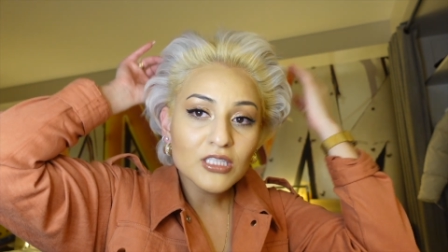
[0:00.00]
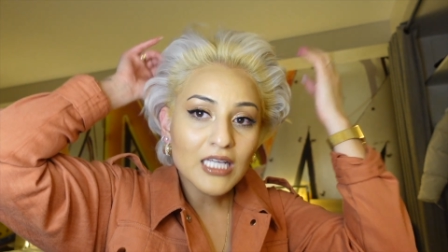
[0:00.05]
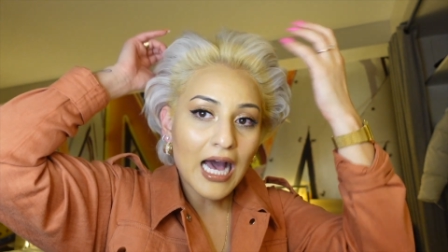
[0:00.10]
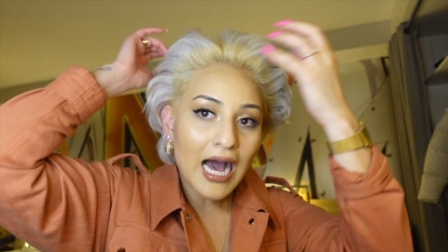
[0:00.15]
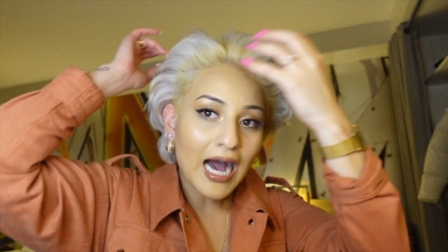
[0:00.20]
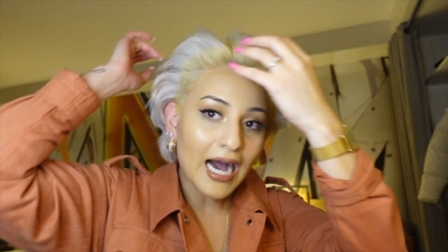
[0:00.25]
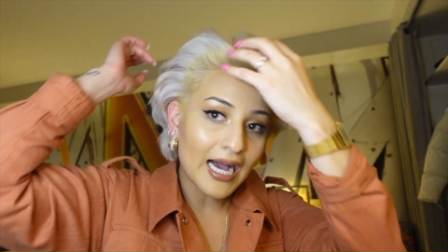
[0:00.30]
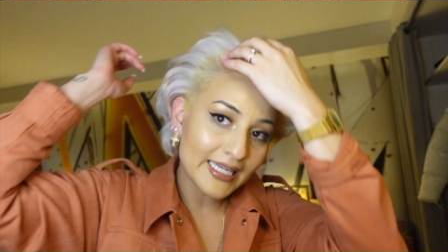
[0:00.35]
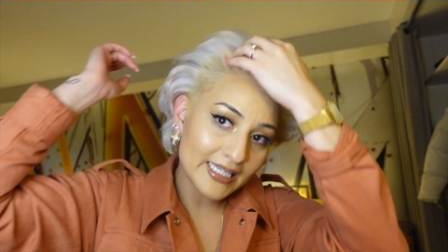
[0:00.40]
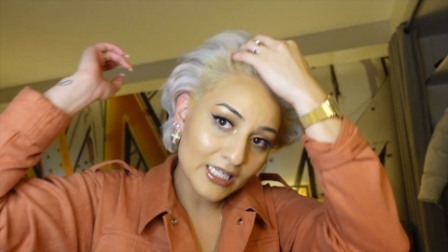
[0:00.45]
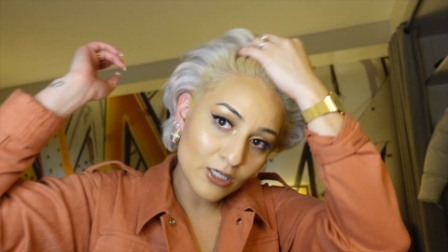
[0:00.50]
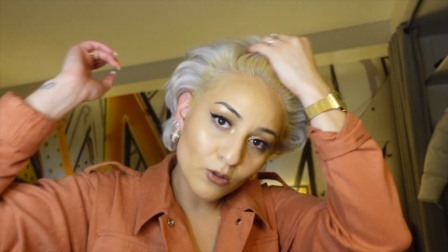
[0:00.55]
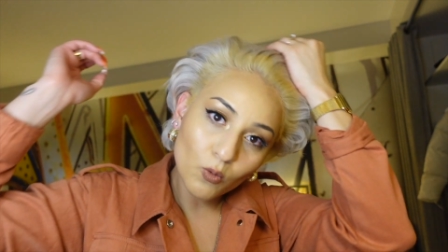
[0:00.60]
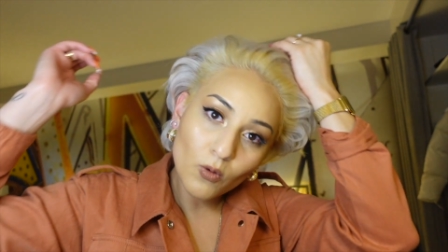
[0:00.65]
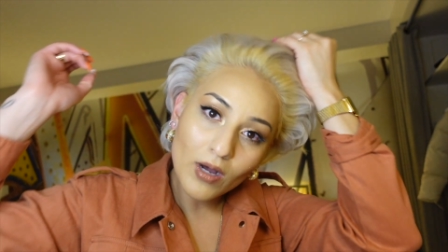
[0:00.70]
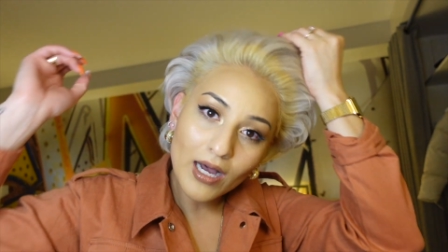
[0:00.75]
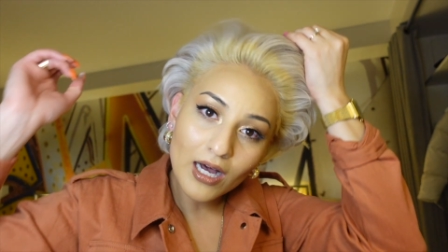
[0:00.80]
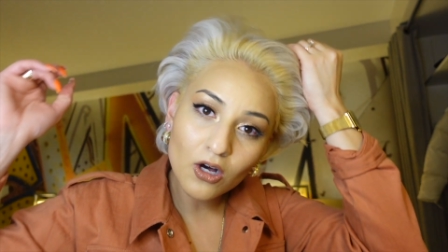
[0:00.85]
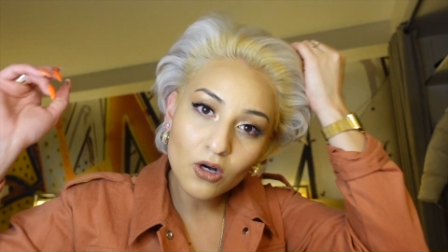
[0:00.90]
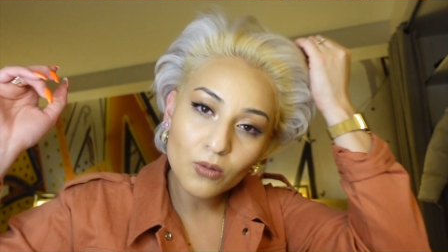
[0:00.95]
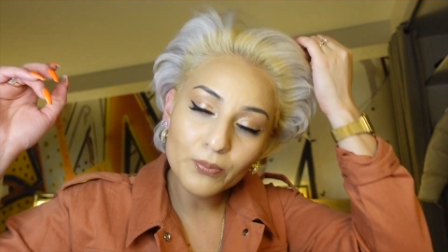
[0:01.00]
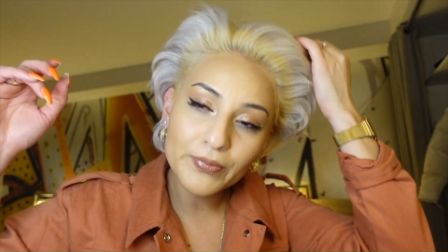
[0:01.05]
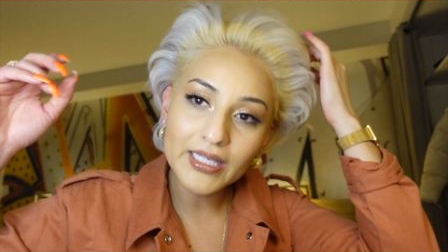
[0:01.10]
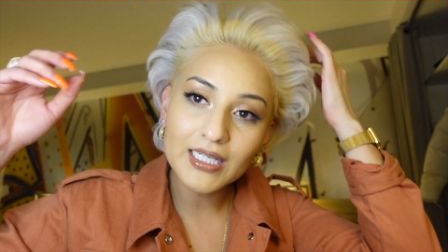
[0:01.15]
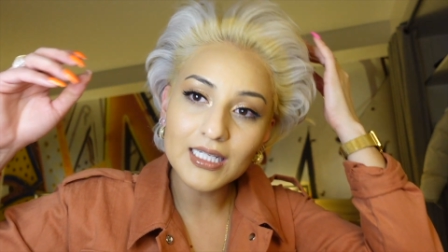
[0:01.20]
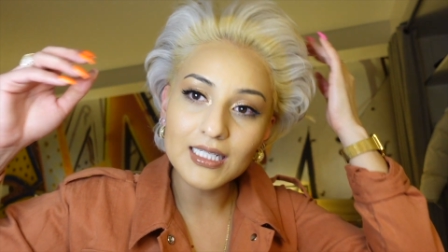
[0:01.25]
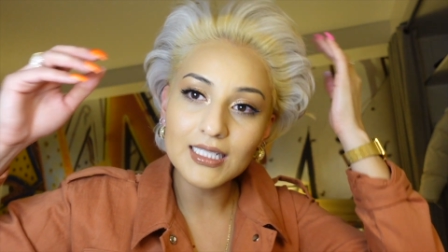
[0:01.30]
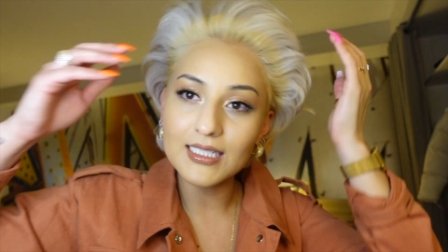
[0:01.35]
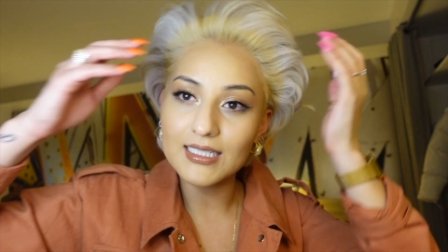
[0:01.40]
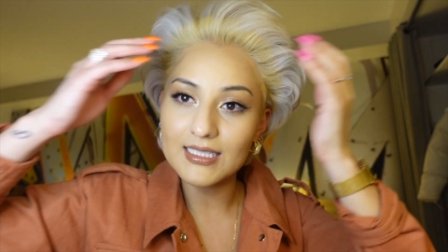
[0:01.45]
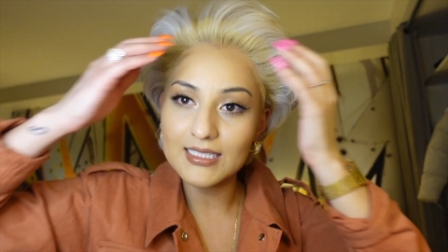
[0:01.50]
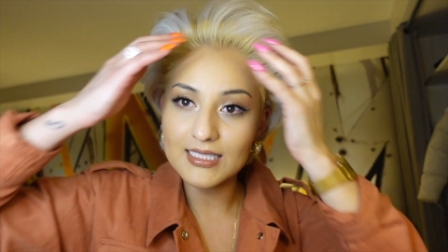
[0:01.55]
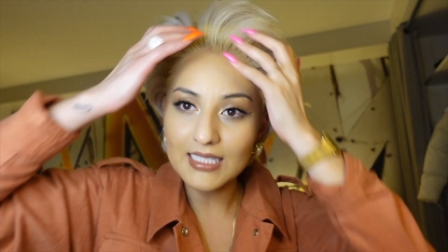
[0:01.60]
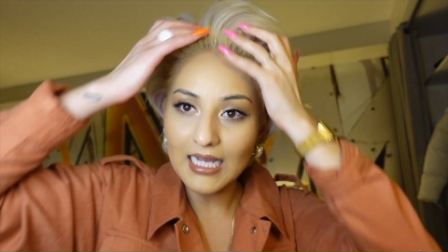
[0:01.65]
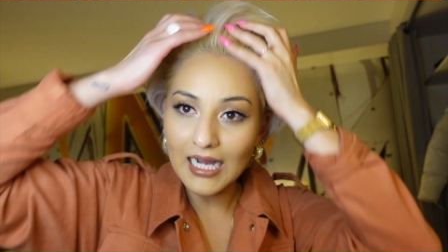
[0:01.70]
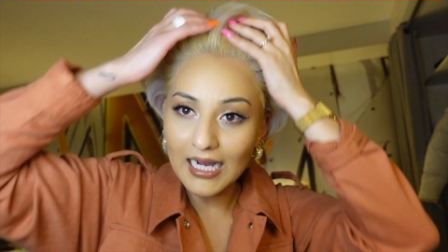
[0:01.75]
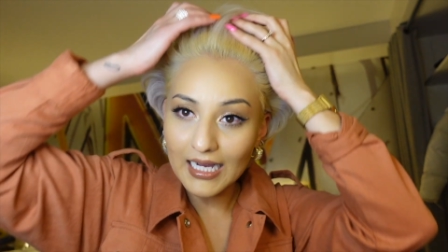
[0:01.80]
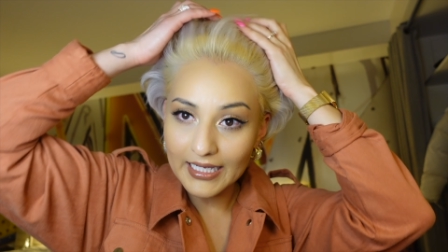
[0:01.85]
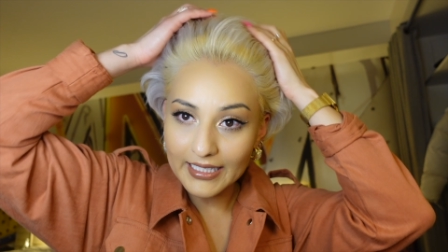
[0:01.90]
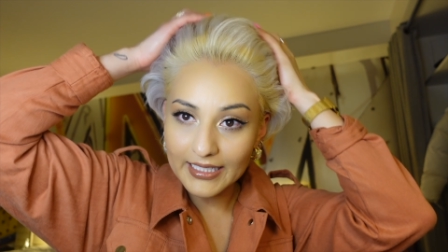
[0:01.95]
hide it well because
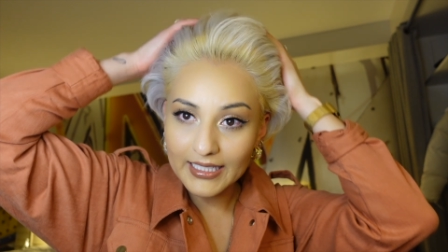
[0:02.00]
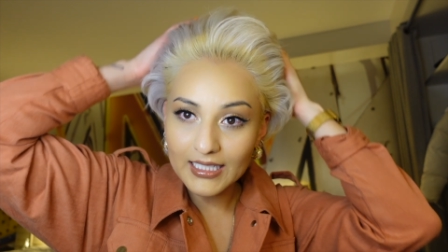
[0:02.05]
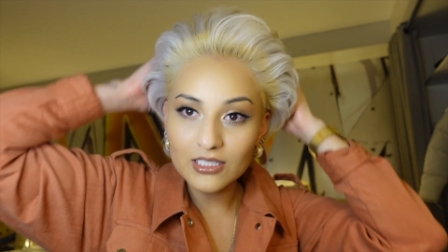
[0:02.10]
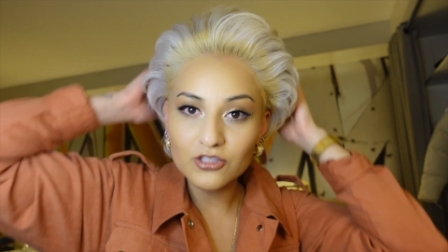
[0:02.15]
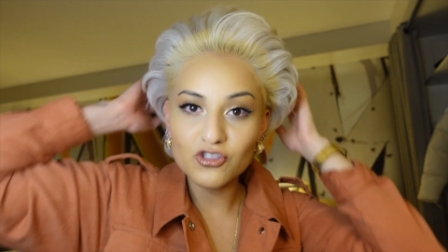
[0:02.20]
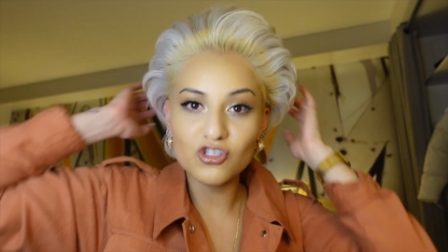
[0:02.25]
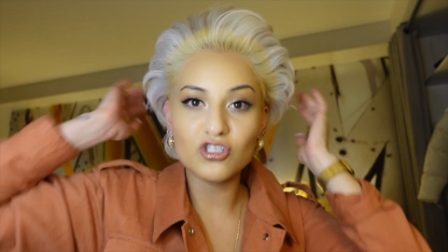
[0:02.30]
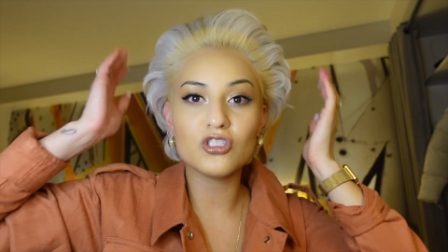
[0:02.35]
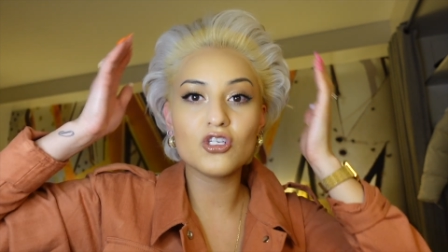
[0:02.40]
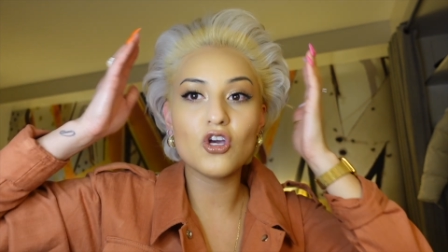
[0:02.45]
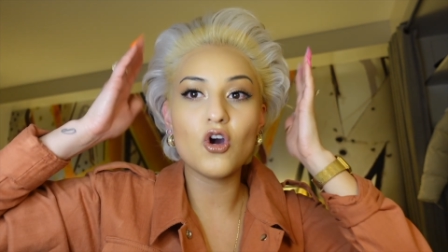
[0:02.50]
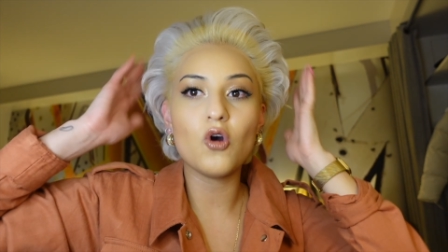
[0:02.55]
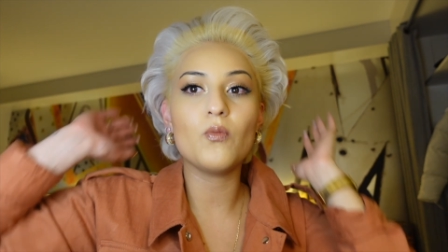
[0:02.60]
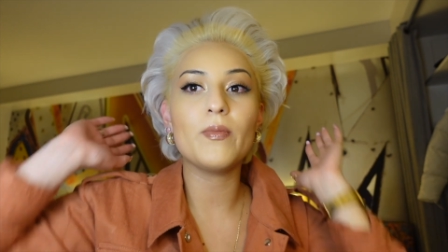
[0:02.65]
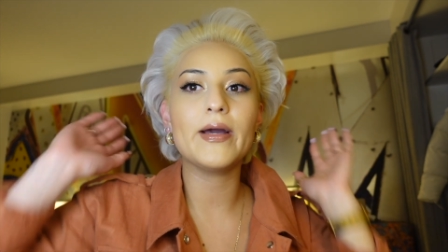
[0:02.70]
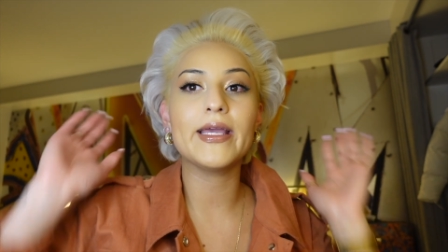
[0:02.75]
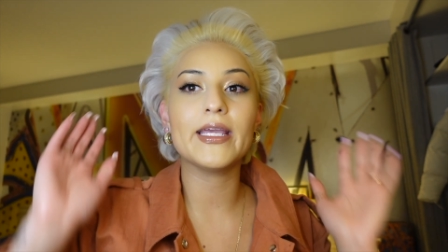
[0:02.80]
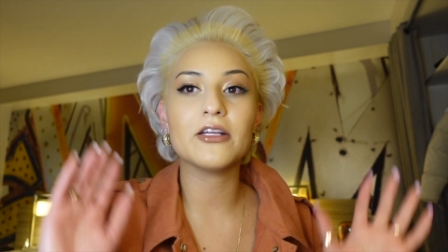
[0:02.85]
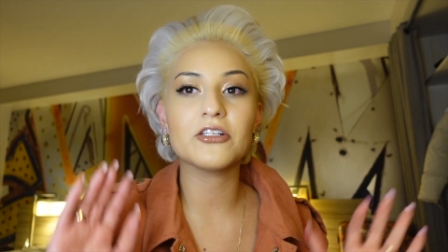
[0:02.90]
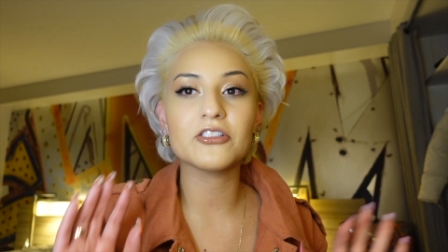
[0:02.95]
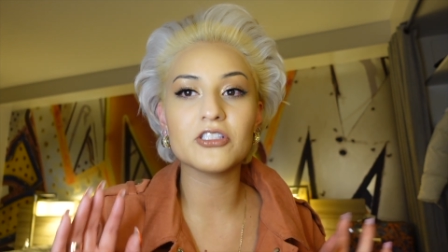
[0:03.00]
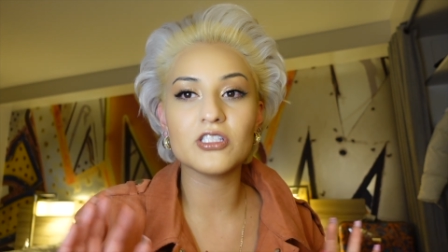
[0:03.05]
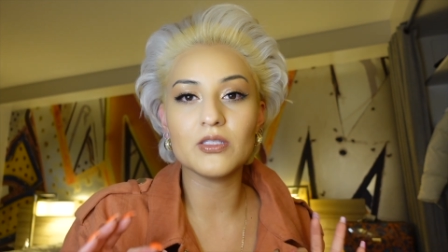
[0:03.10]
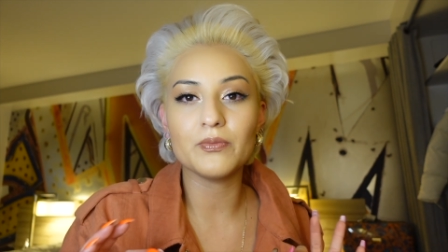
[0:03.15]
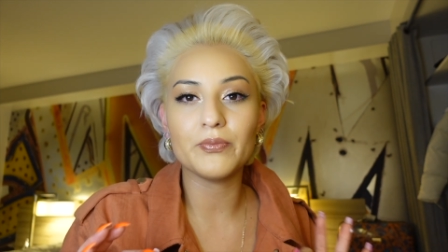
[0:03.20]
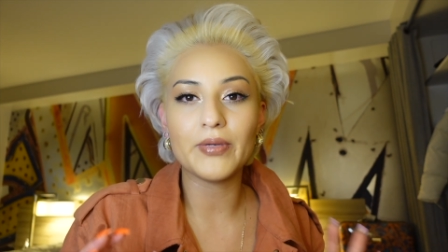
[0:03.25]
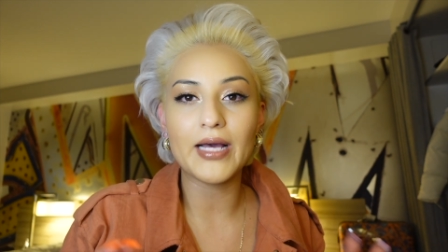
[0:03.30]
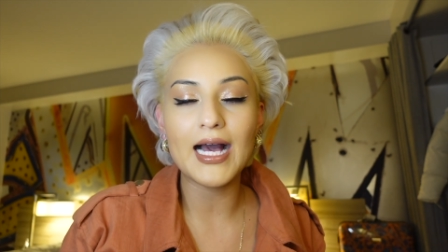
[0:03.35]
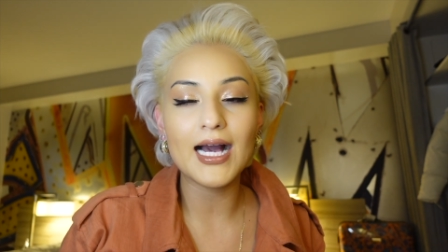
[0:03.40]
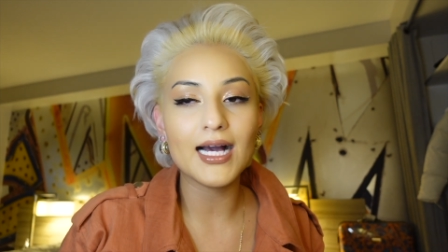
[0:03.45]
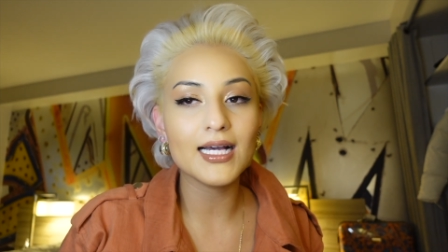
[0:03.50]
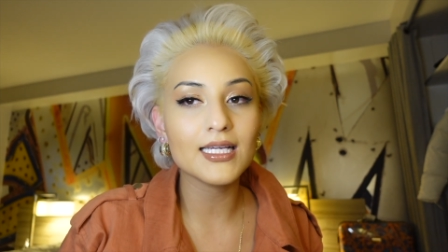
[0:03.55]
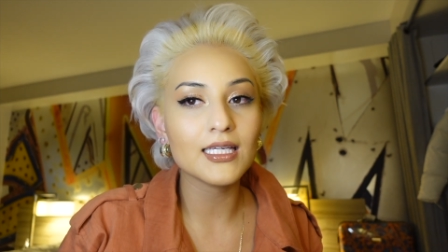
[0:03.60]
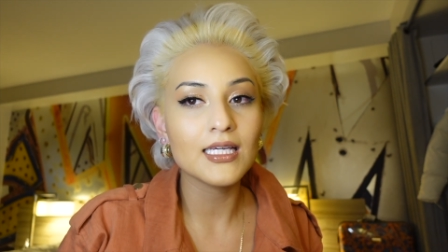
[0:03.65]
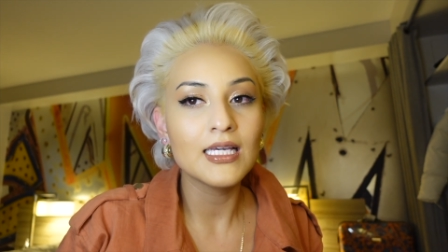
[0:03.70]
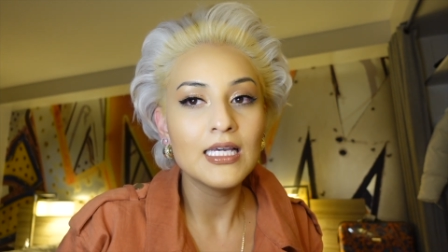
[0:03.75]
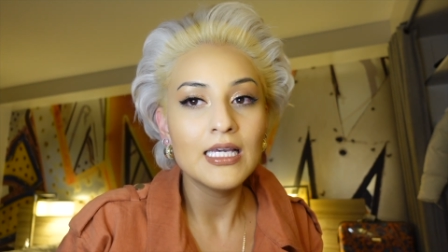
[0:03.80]
I can just comb my hair to the back